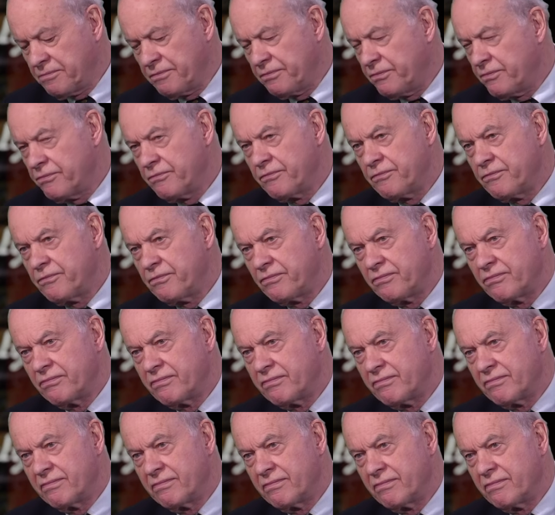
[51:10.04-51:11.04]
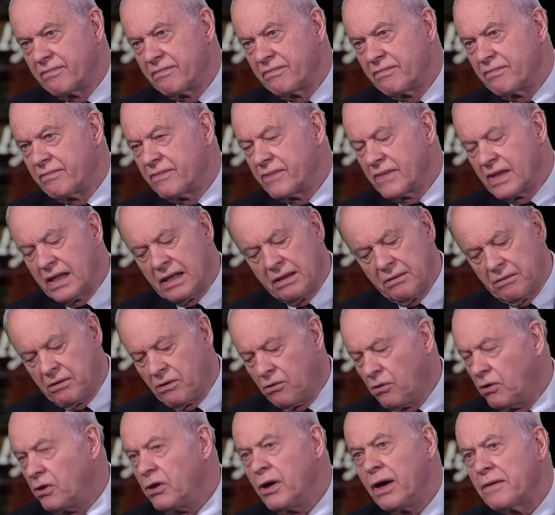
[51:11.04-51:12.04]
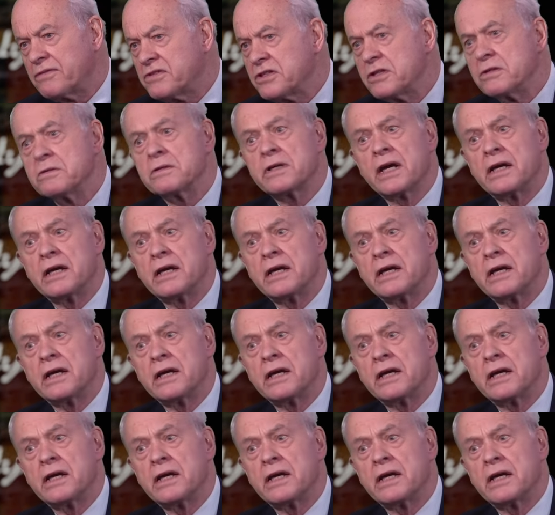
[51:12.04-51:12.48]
is just uh, by the by, all you have to